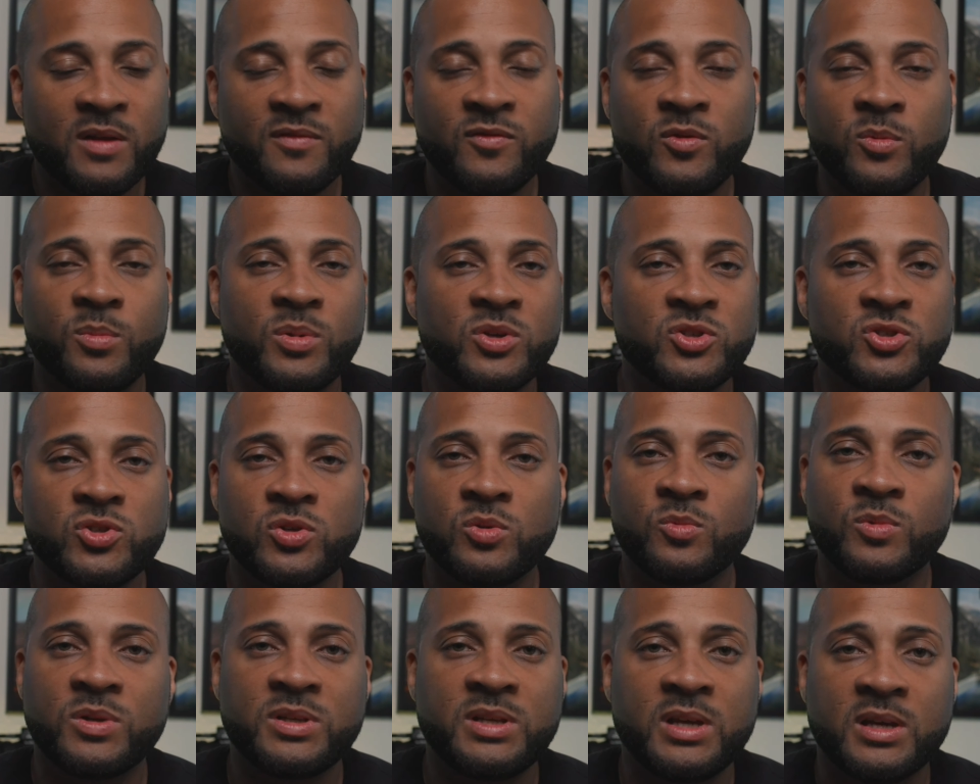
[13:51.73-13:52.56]
If you've been
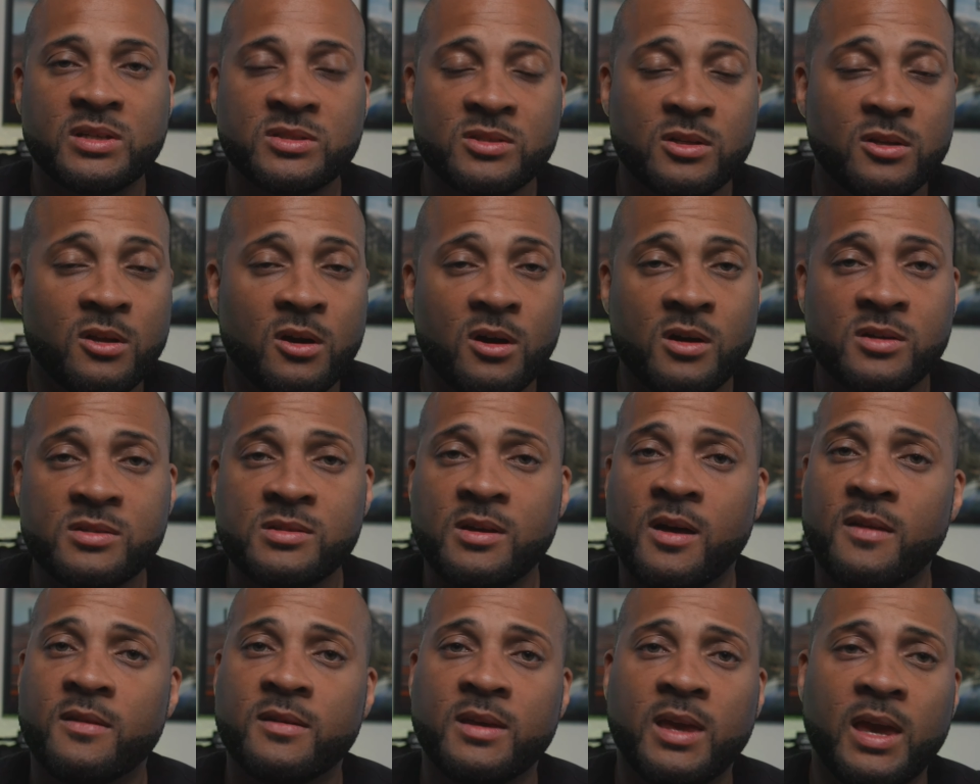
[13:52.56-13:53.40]
shooting with DSLRs
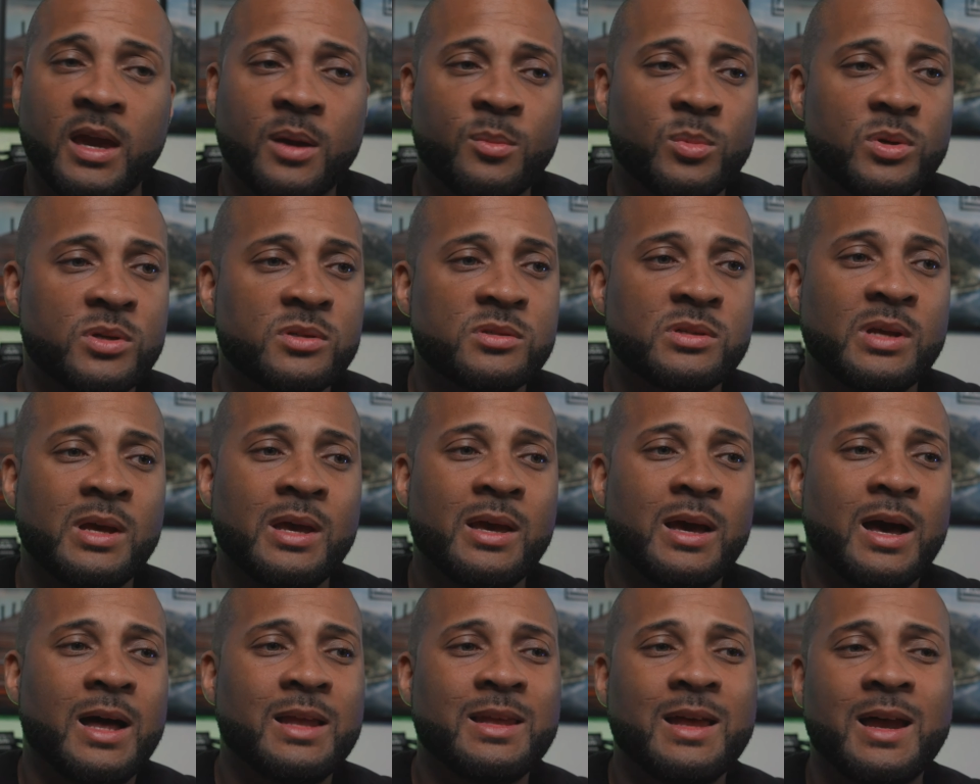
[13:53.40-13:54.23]
or other cameras,
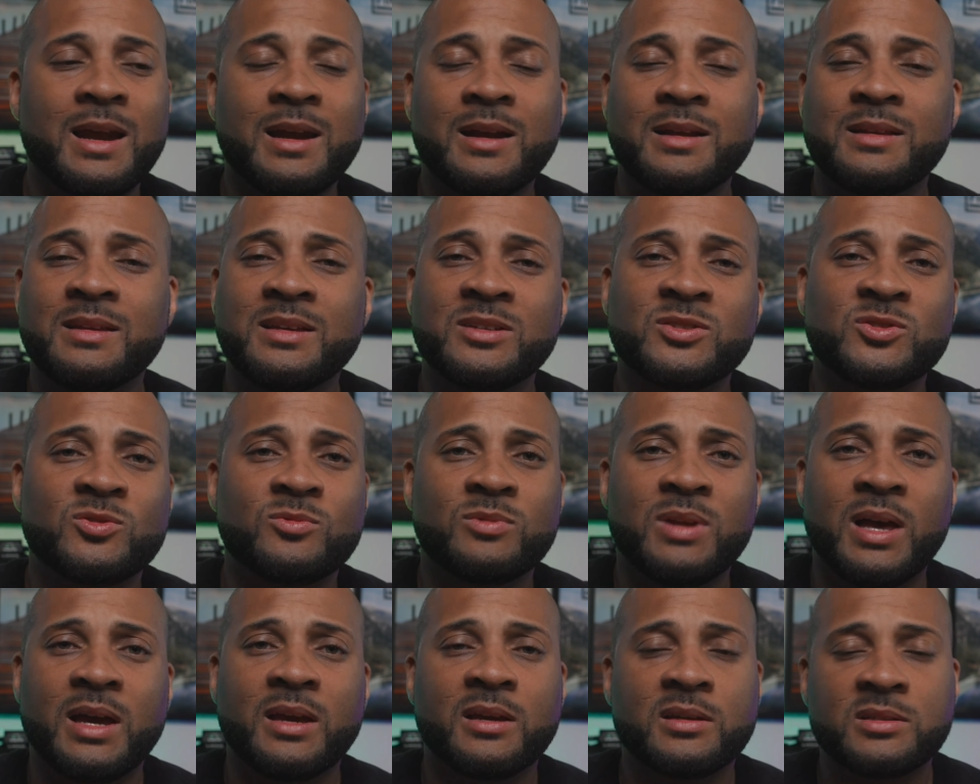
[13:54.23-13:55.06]
a lot of the things you
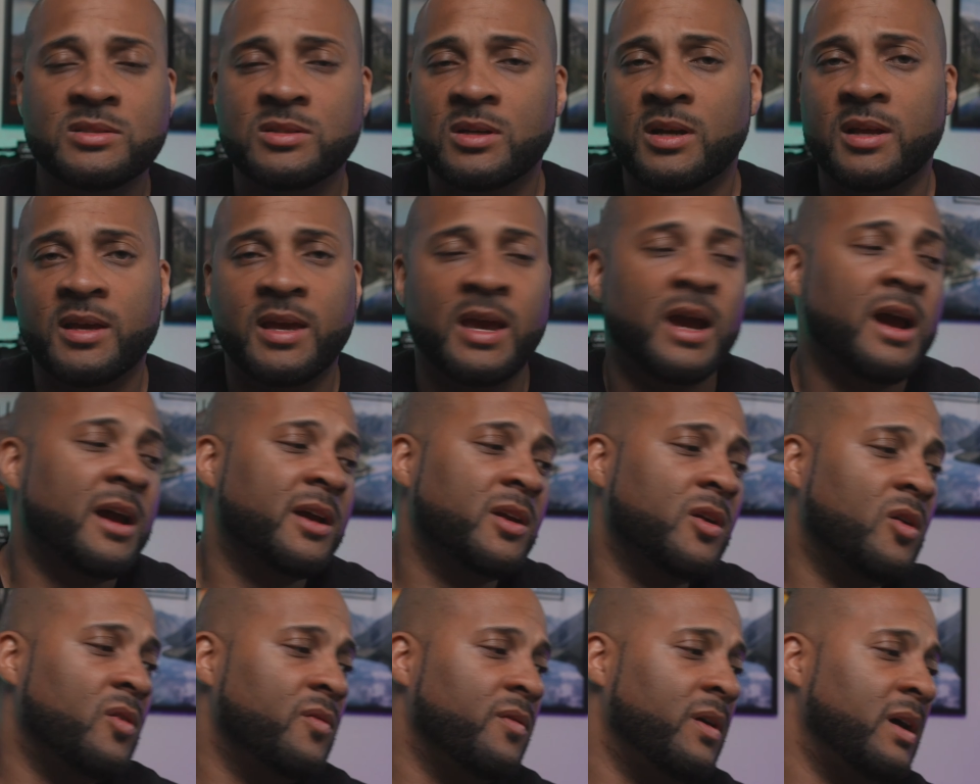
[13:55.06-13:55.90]
like is going to
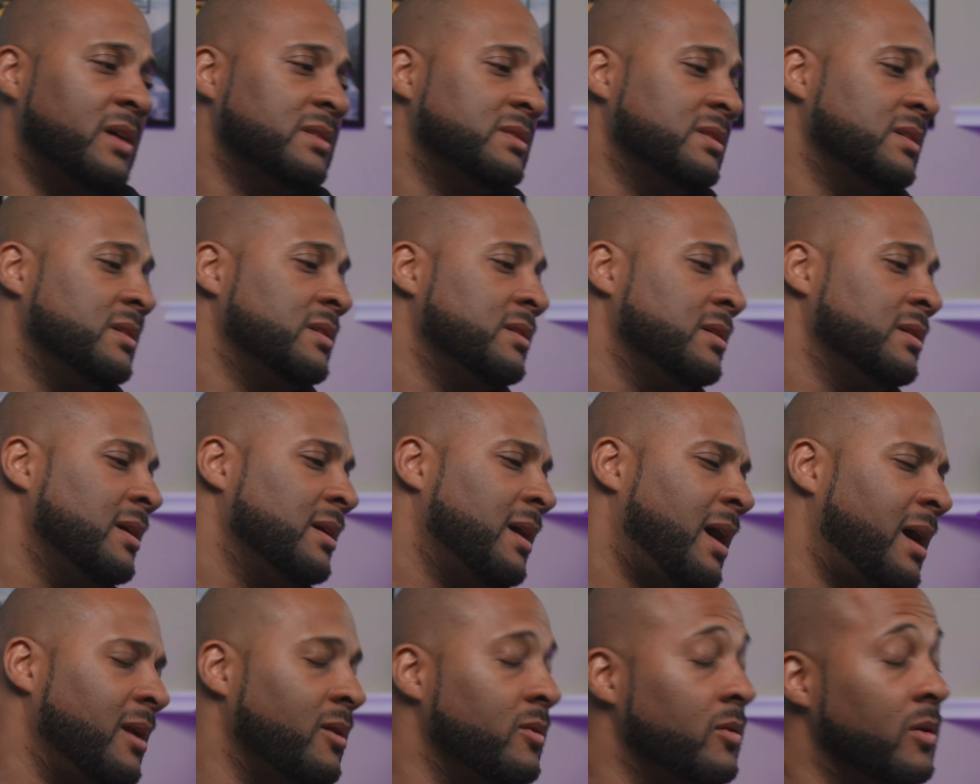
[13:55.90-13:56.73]
carry over. As
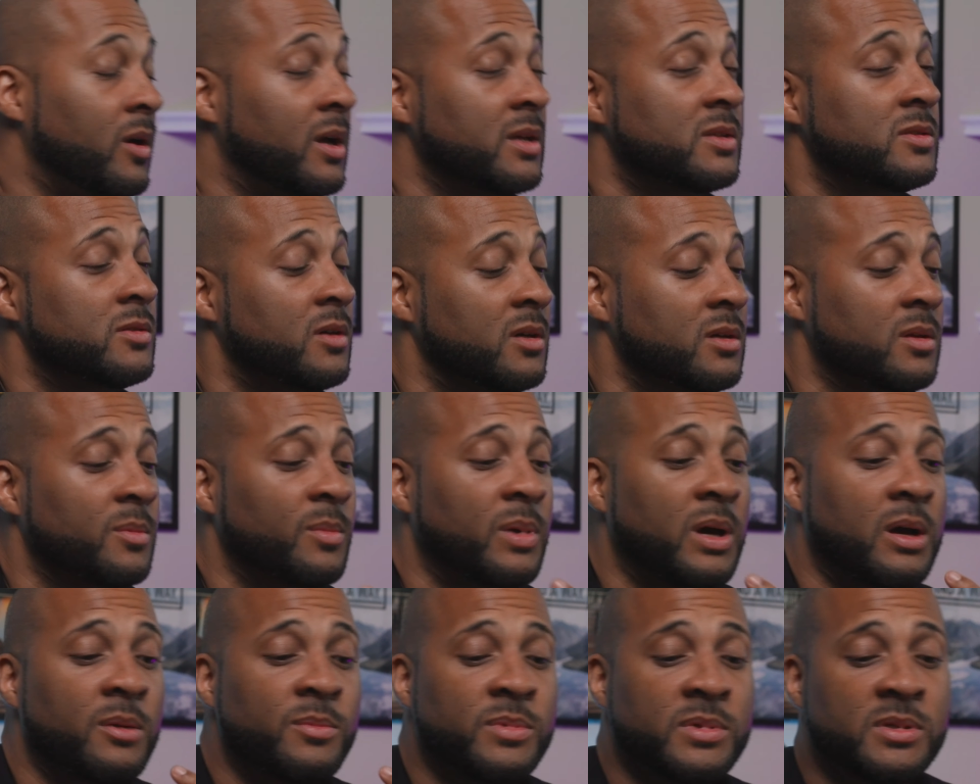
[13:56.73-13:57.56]
I don't know, I talked
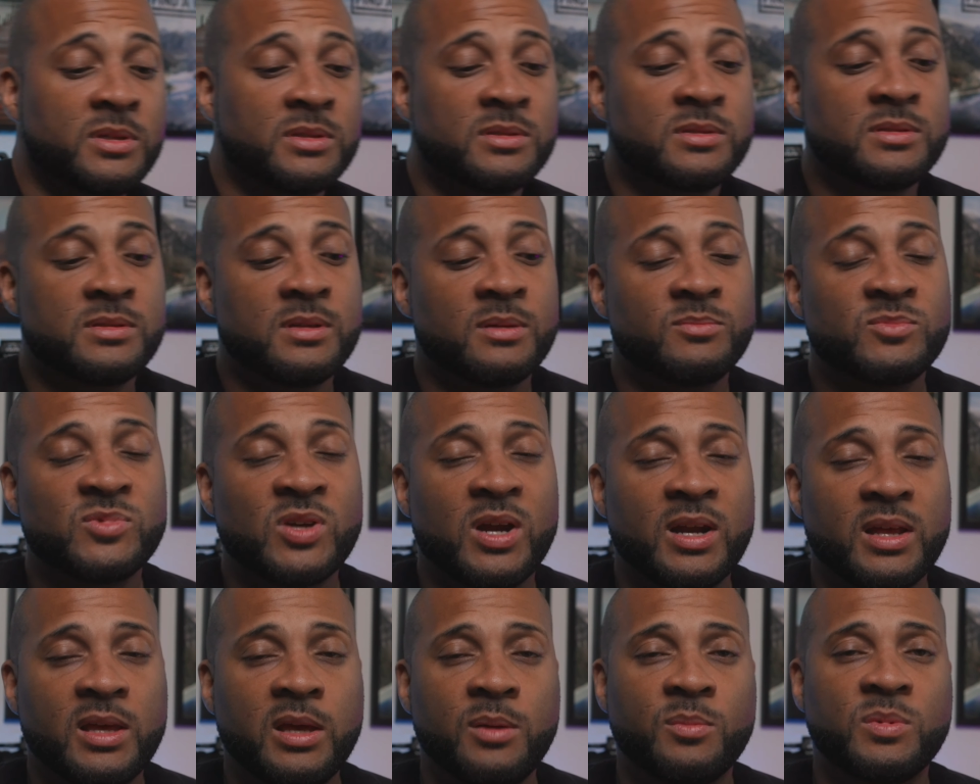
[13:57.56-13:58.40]
about, because I'm
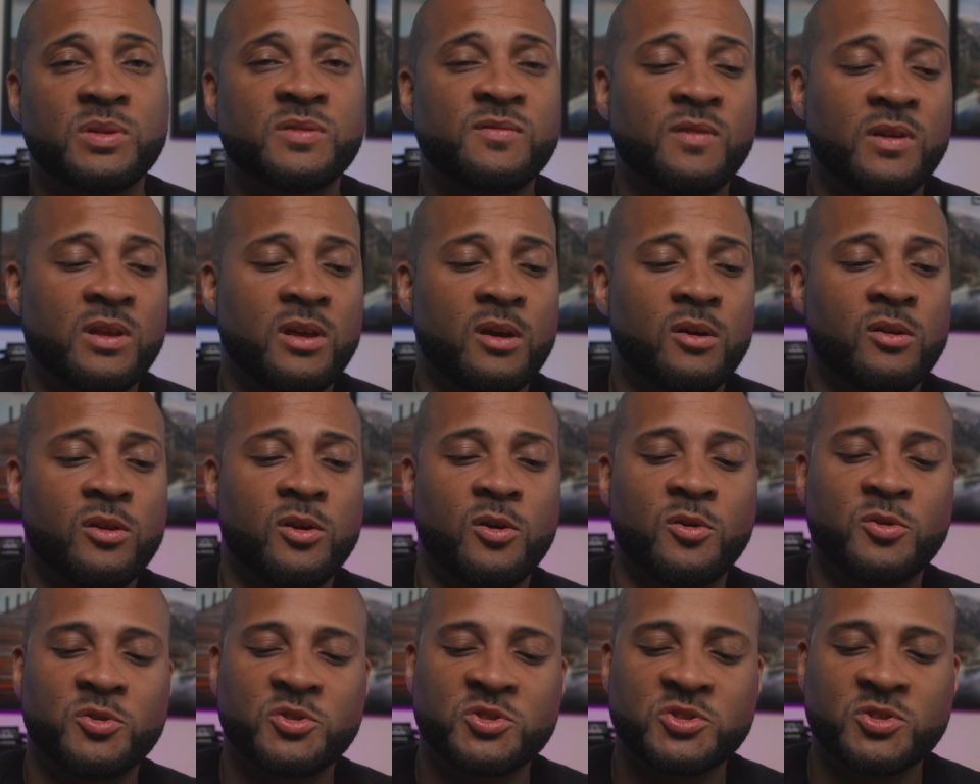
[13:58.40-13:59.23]
trying to keep this video a
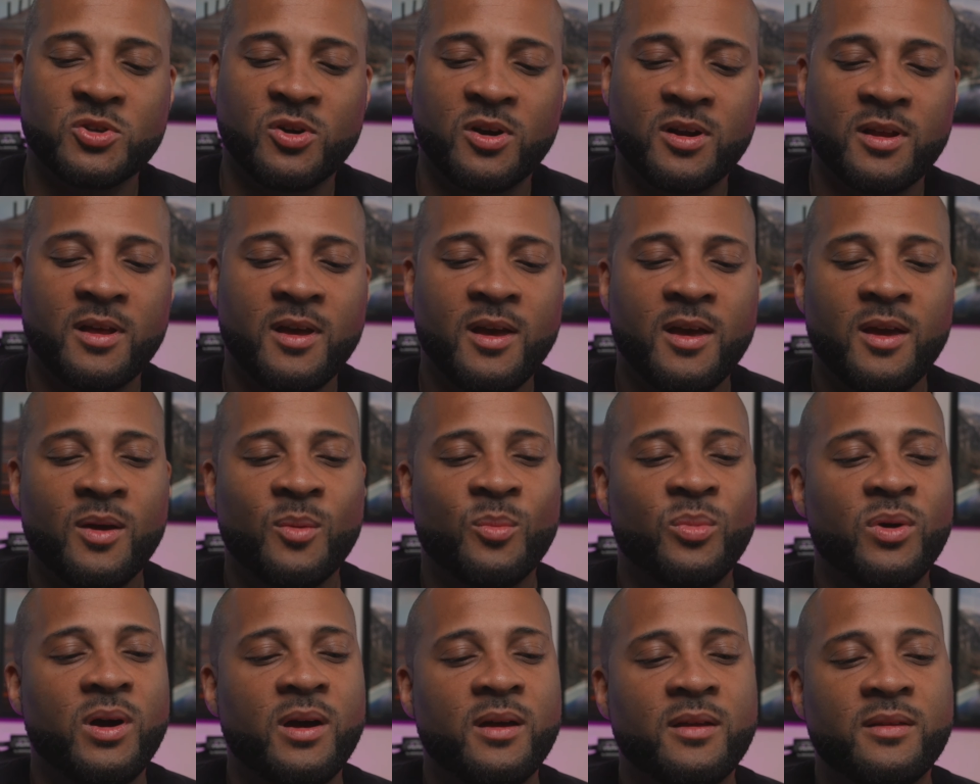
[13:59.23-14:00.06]
little short,
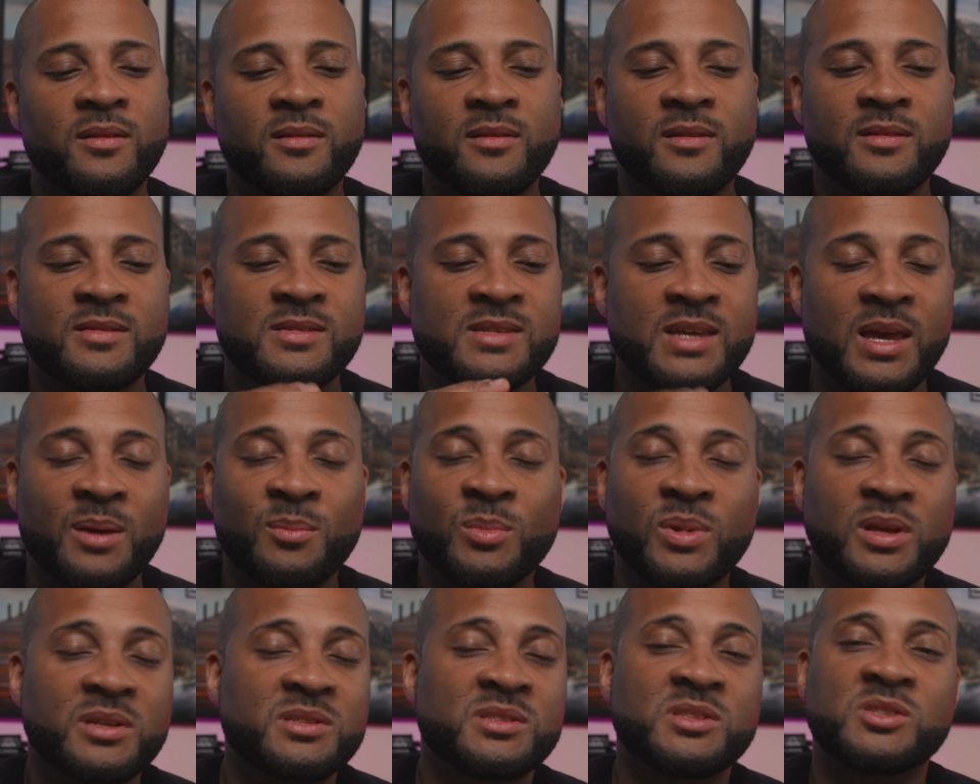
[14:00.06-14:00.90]
but the
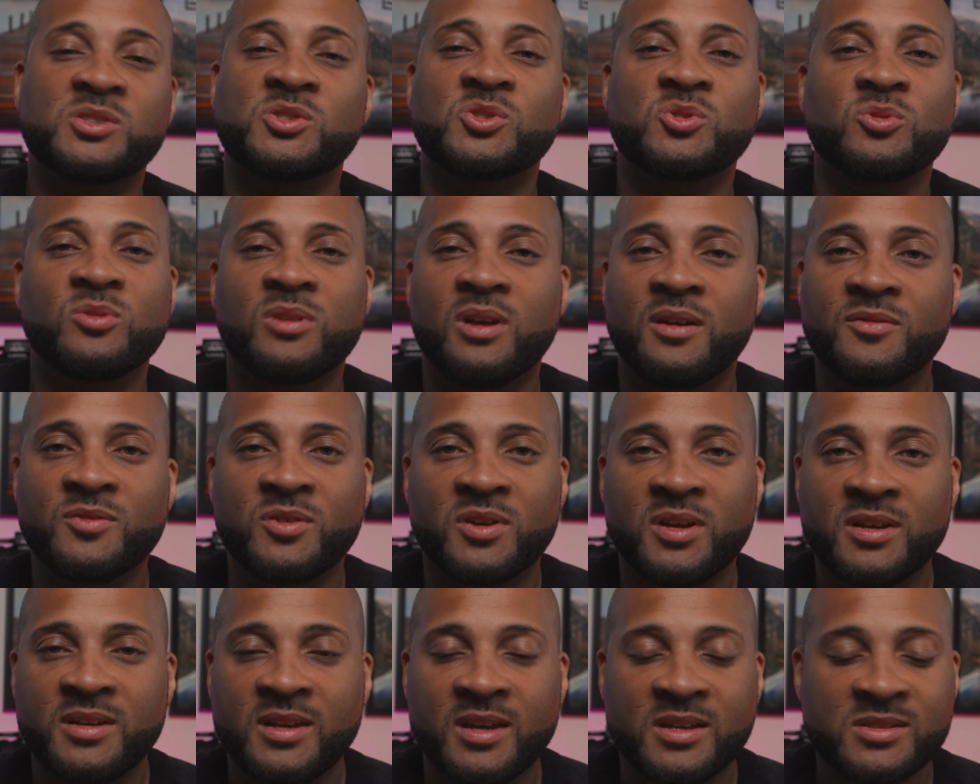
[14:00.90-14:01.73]
same lenses you loved
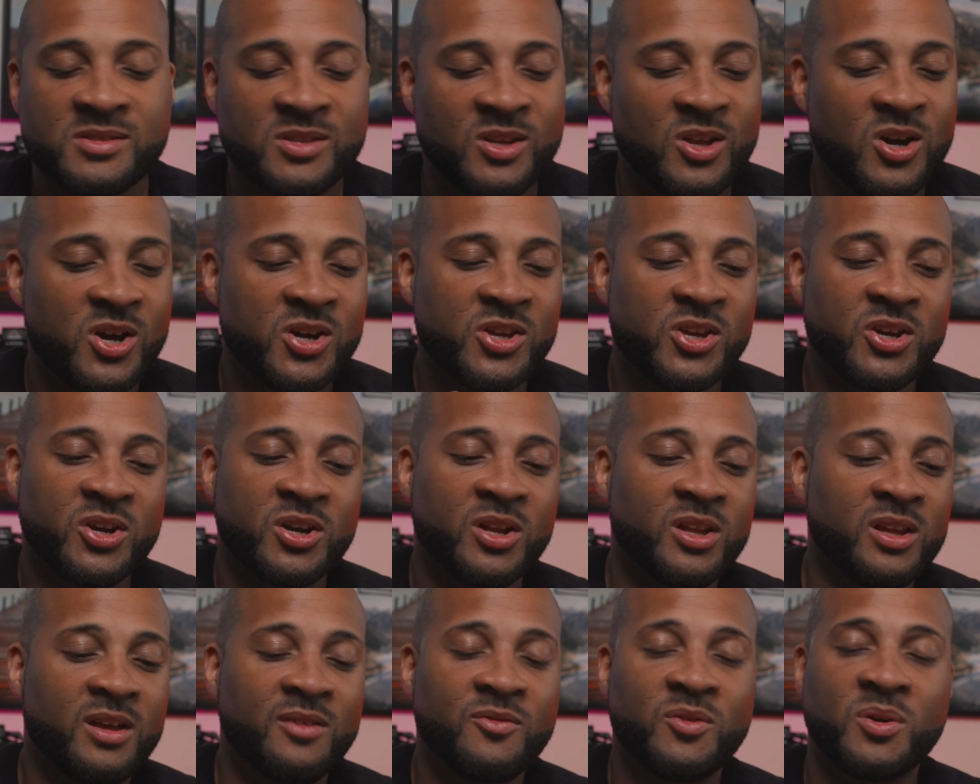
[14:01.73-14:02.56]
on a DSLR, you're
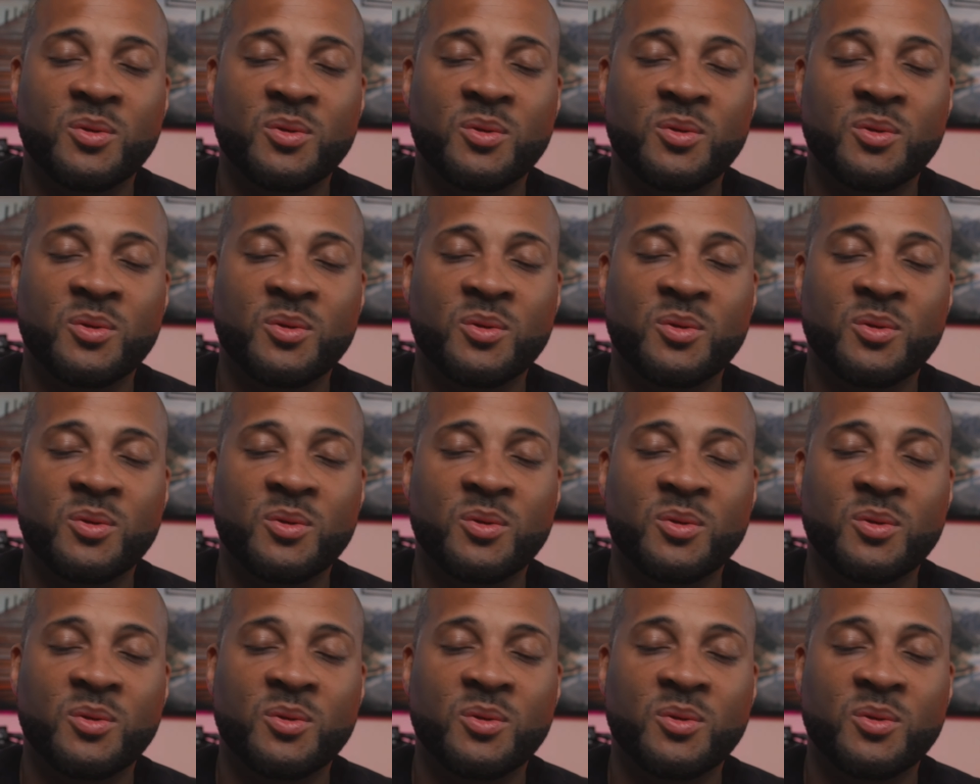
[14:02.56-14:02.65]
gonna love